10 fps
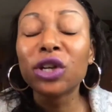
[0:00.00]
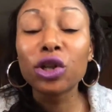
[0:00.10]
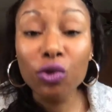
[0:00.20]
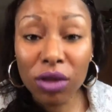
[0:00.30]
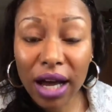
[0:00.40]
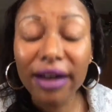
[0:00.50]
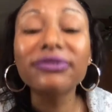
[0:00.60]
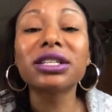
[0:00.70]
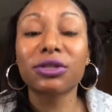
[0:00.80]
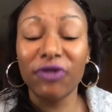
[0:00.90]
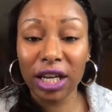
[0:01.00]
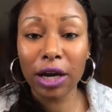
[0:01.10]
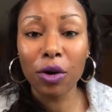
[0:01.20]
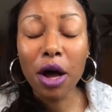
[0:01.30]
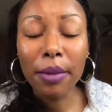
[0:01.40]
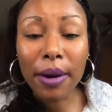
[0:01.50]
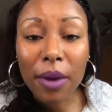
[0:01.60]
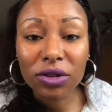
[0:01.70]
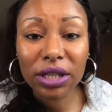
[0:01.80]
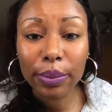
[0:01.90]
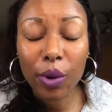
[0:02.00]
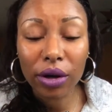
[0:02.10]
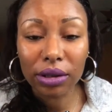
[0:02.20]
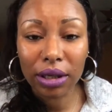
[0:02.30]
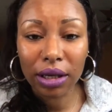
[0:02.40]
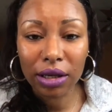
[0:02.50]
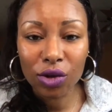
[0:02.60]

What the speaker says: you love this video, but most importantly,